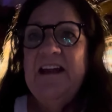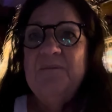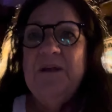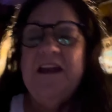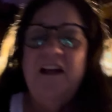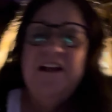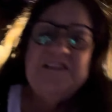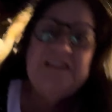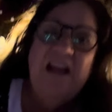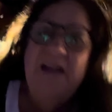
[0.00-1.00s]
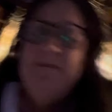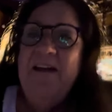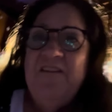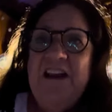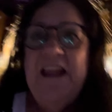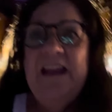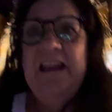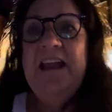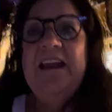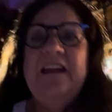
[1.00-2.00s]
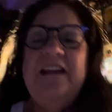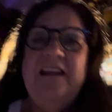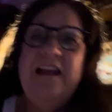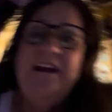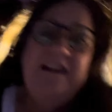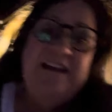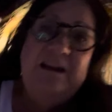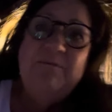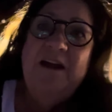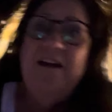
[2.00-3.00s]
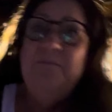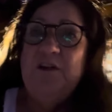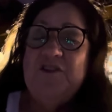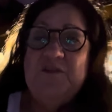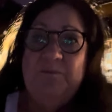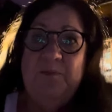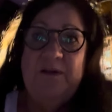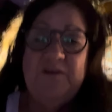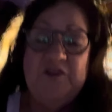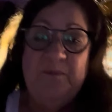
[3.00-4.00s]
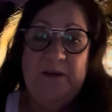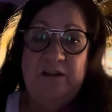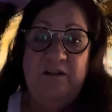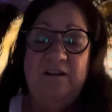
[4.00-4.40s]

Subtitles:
Because I'm having a headache and I need my high blood pressure pill.